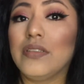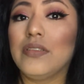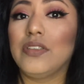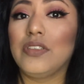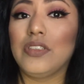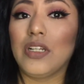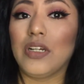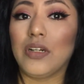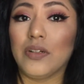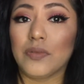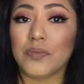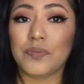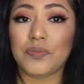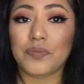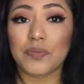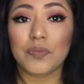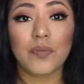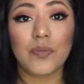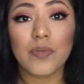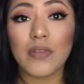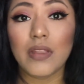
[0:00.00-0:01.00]
So
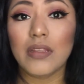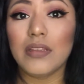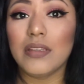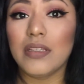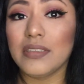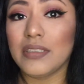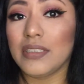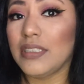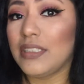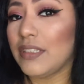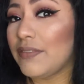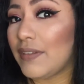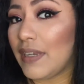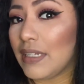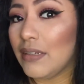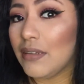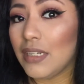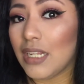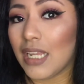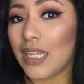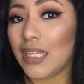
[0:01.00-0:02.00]
this is the
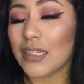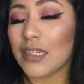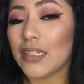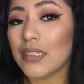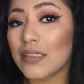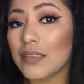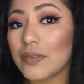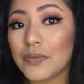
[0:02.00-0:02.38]
final look.